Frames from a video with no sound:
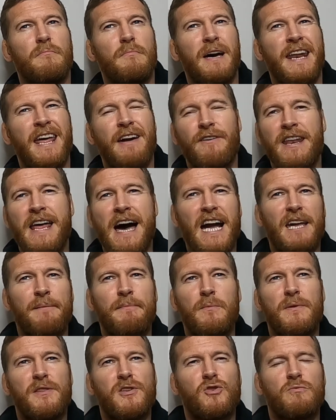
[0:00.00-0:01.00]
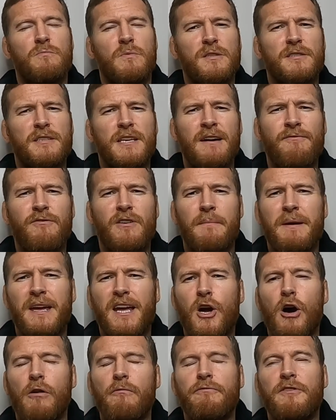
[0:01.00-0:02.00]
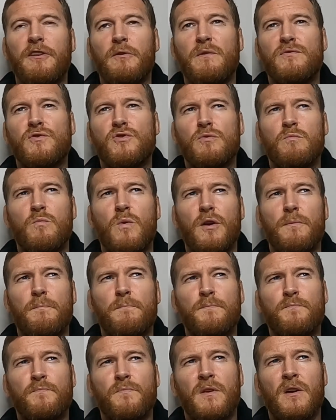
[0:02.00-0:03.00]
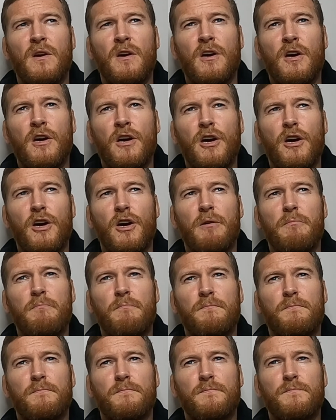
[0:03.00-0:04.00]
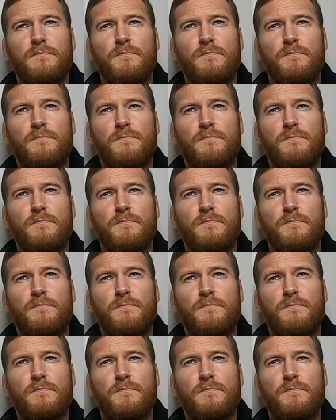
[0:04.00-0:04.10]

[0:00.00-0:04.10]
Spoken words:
I have an argument with someone, say I'm in conflict with someone, and